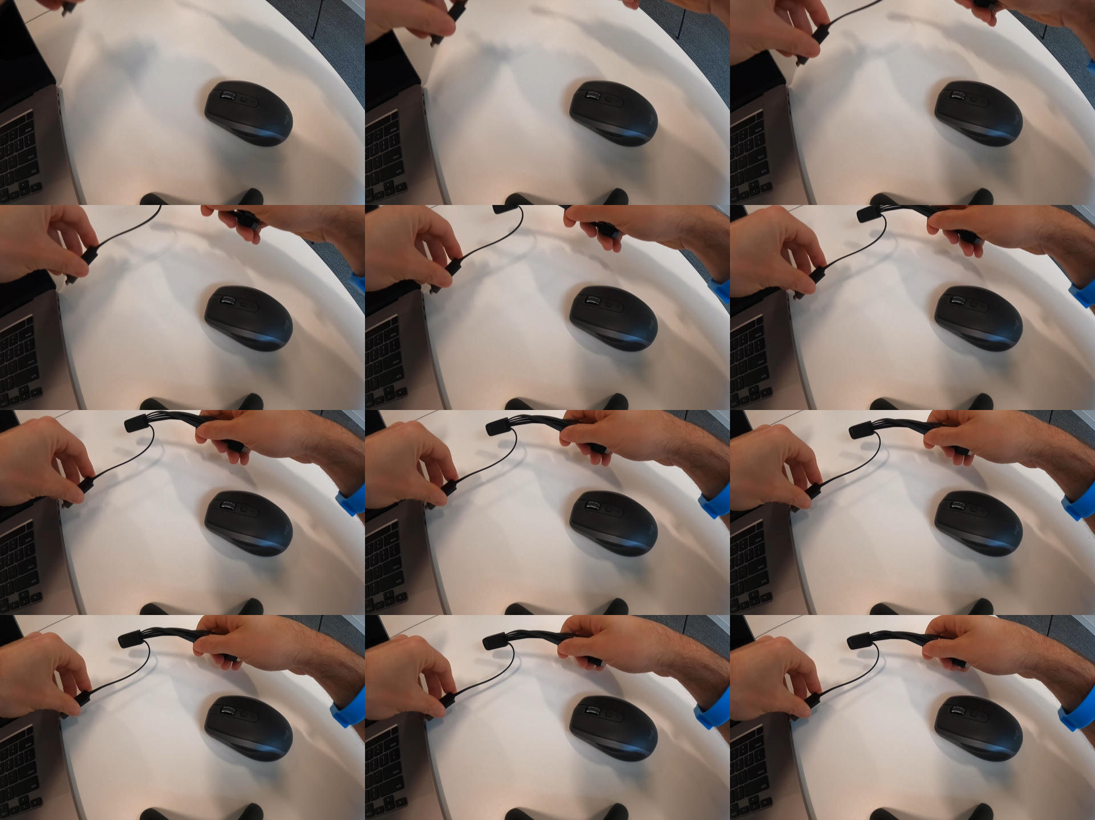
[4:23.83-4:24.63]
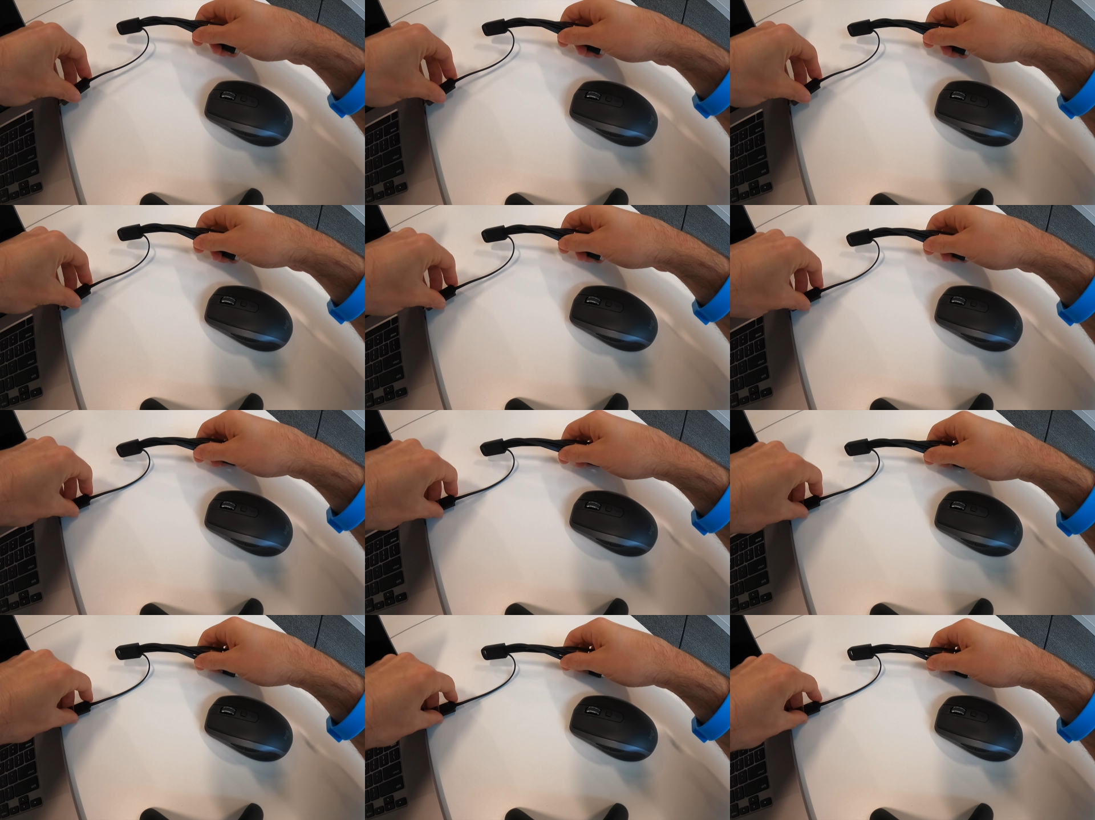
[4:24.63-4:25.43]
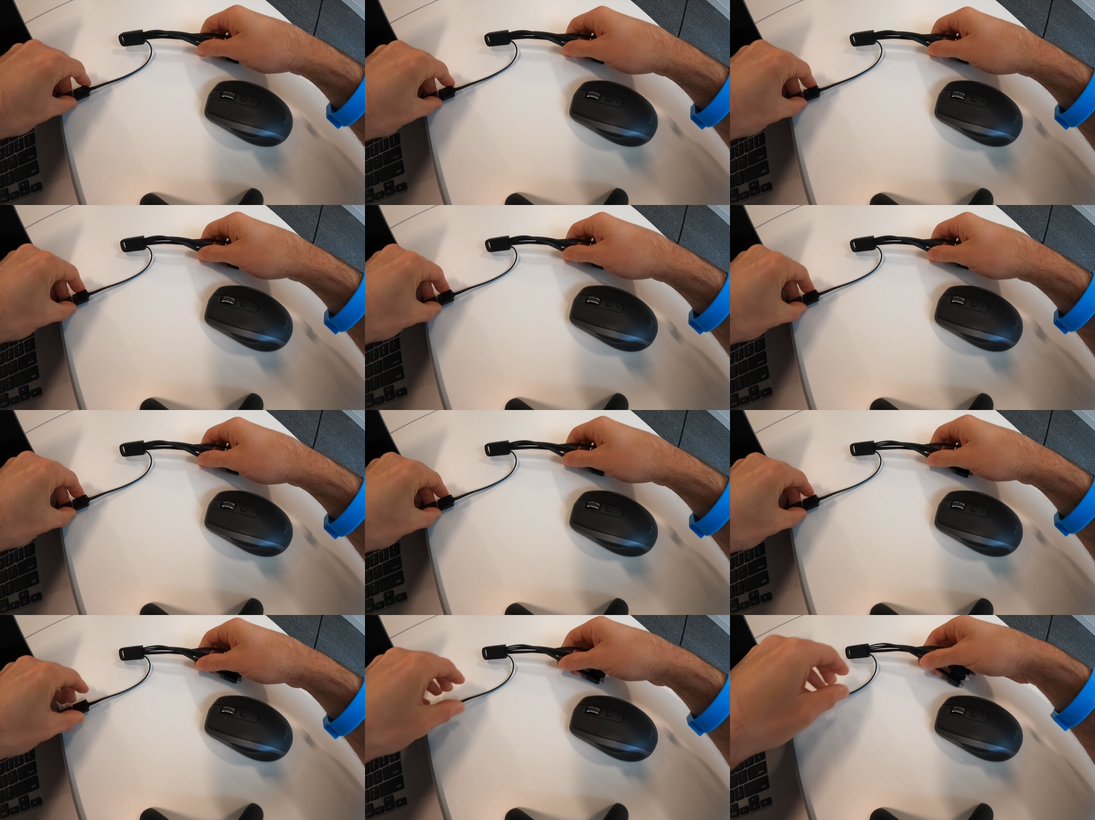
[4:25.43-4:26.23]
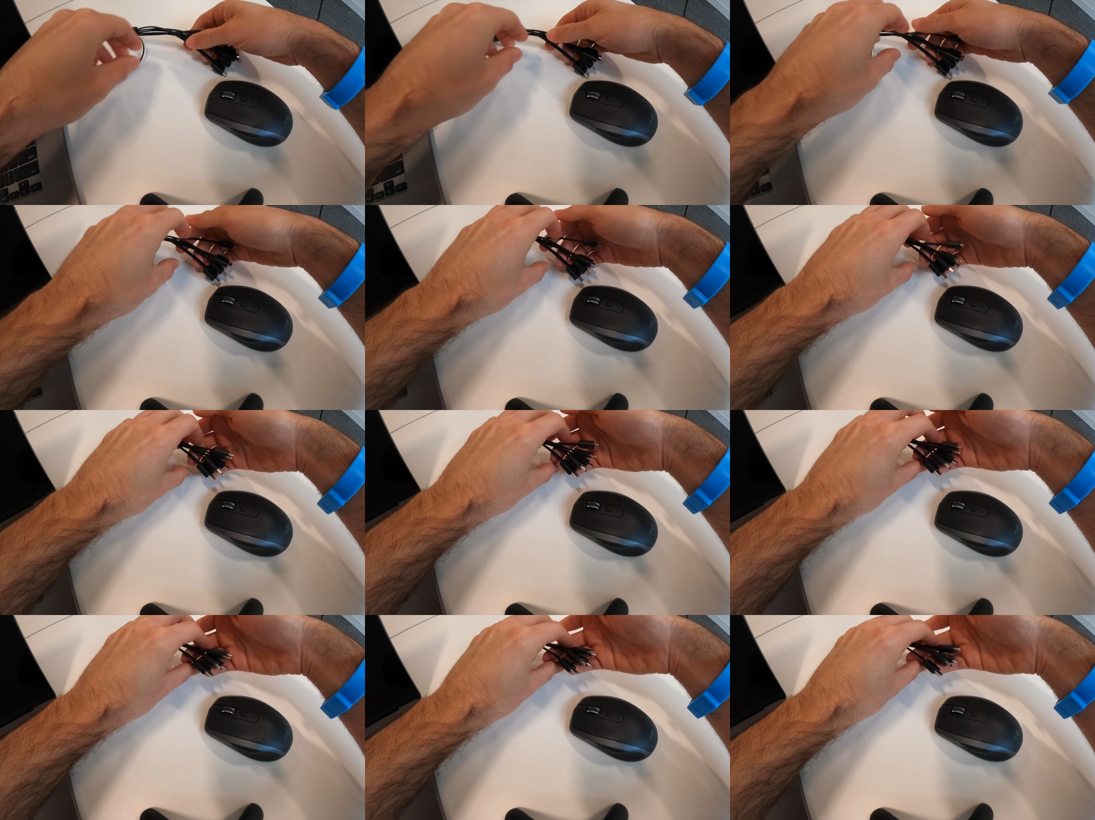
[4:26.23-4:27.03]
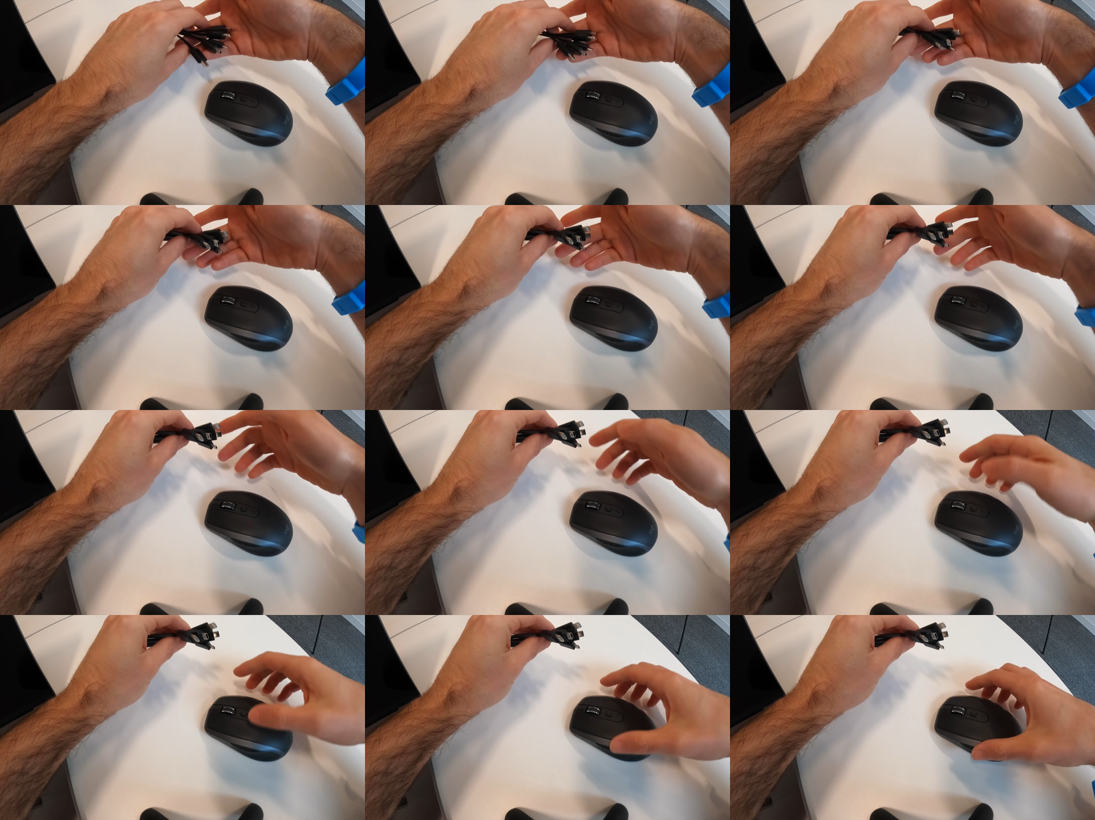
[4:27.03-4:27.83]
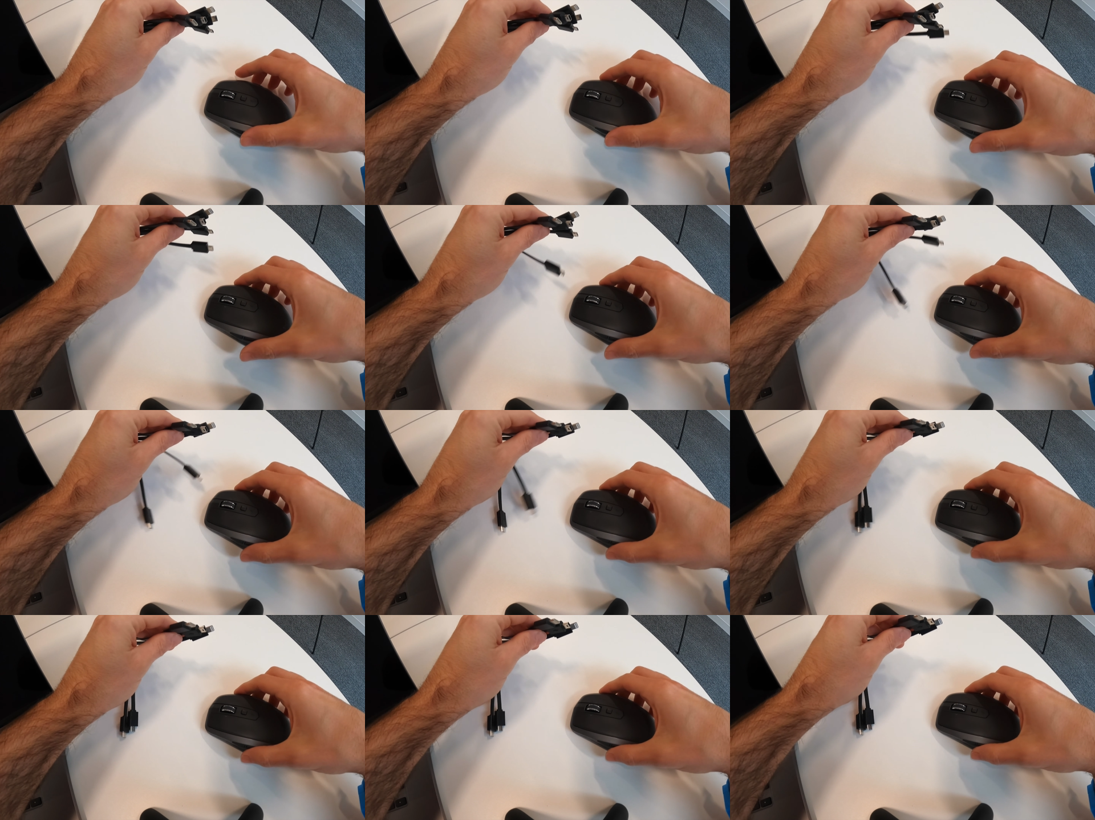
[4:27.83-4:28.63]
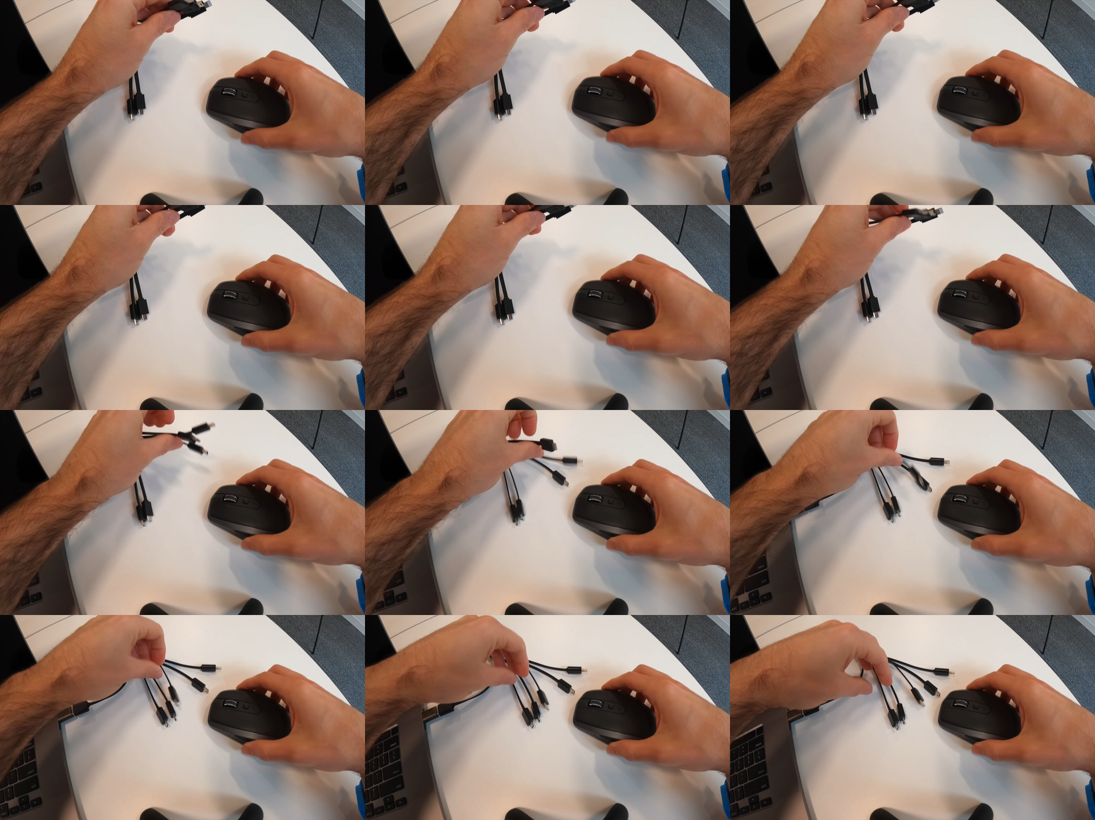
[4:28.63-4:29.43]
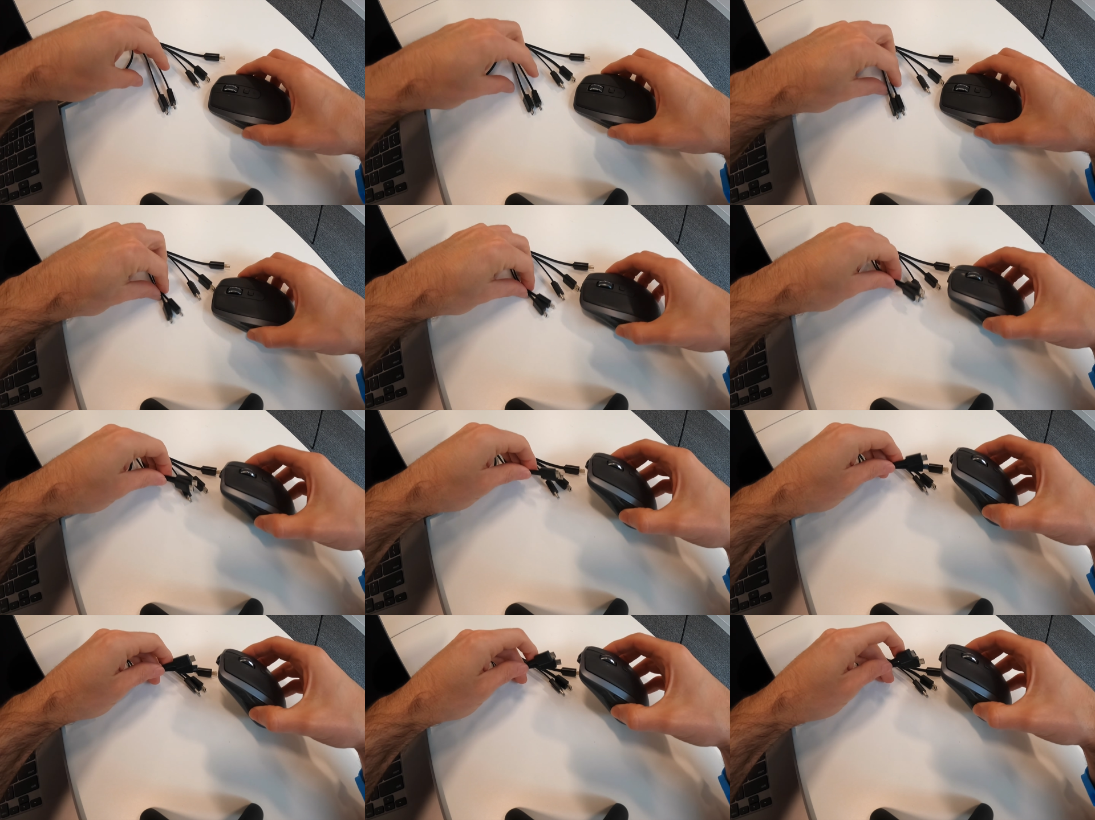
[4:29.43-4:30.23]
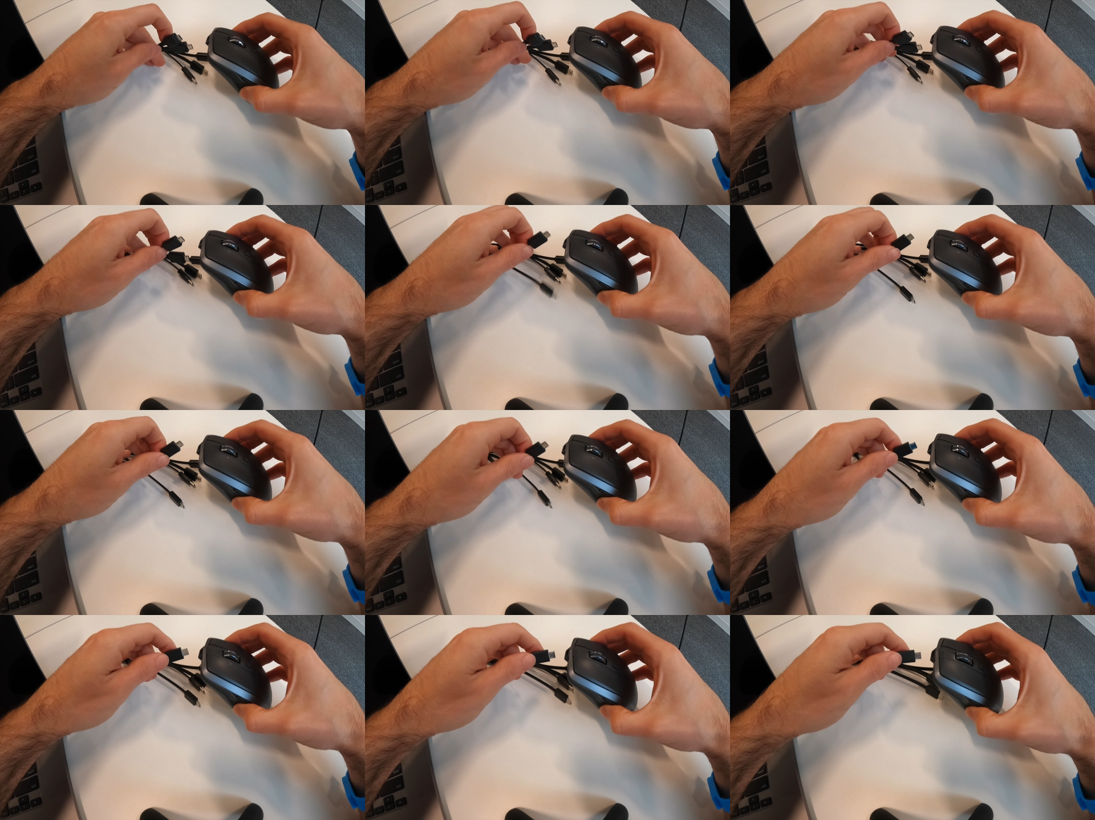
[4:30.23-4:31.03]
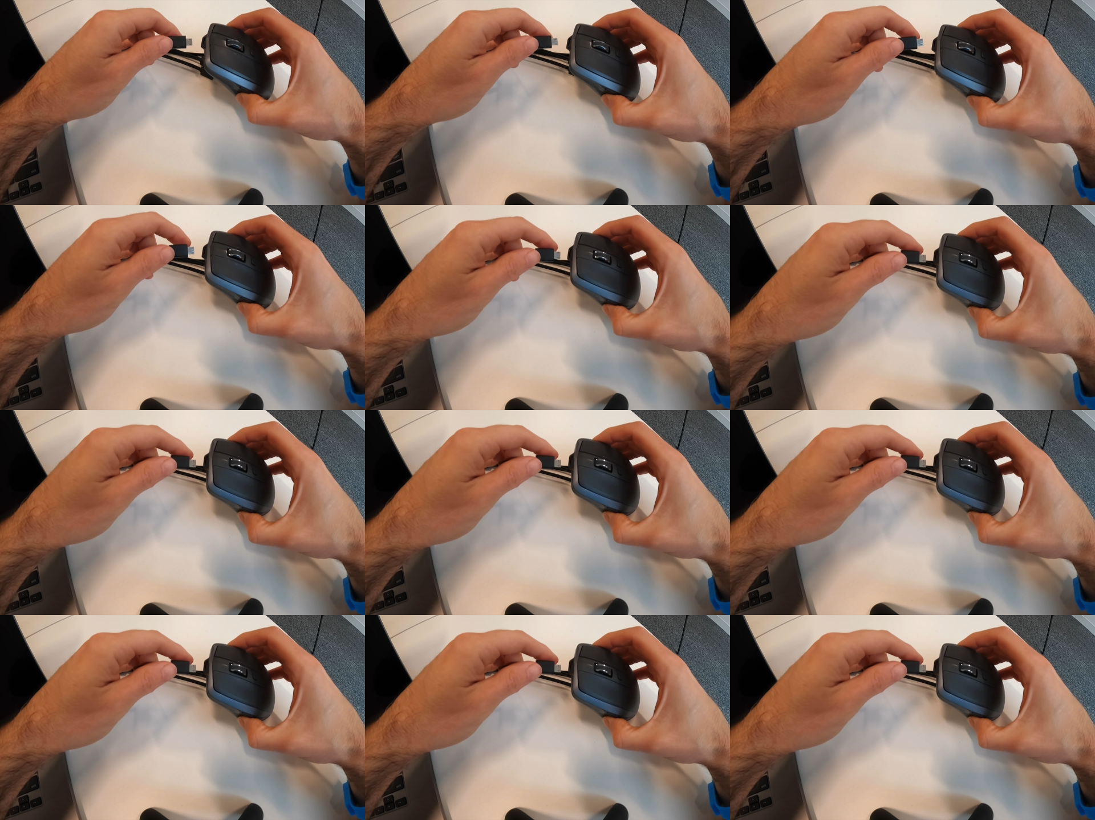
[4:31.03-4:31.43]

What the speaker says: [unreadable: no face in view]